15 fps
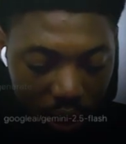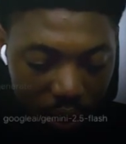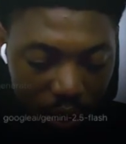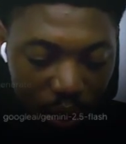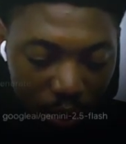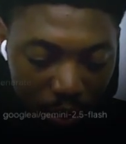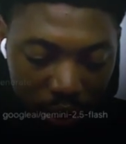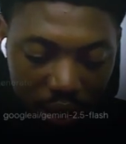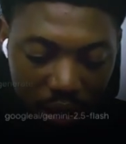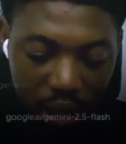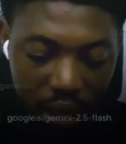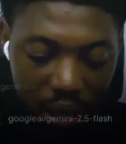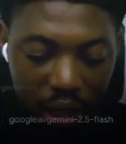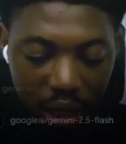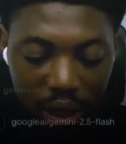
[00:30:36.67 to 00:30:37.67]
So
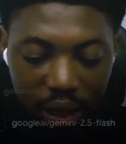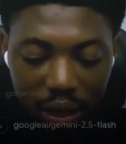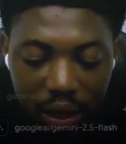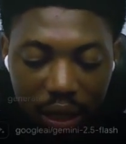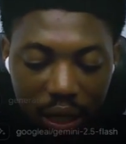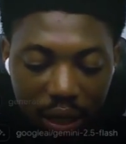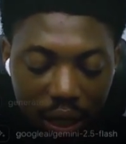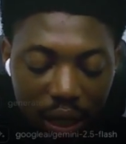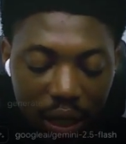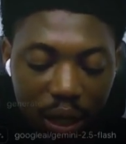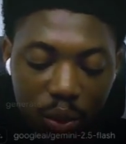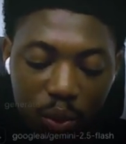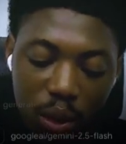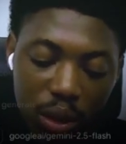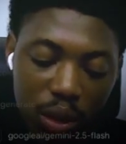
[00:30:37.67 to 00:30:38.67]
basically that's
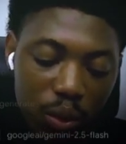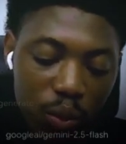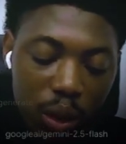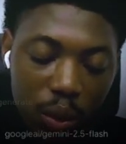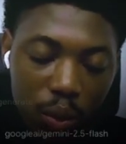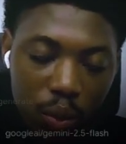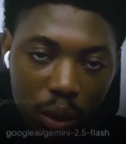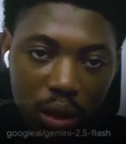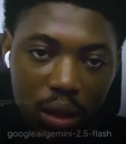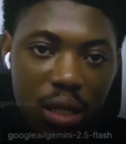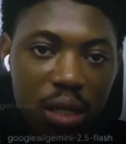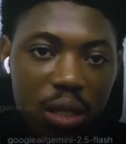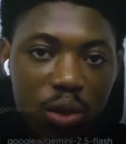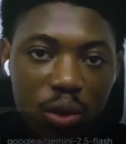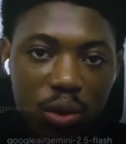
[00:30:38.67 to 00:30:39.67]
exactly what we
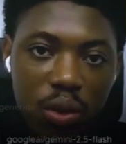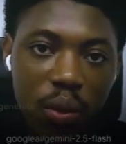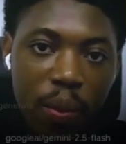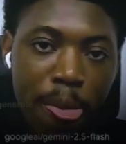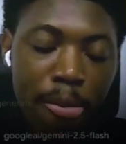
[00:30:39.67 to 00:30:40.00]
wanted to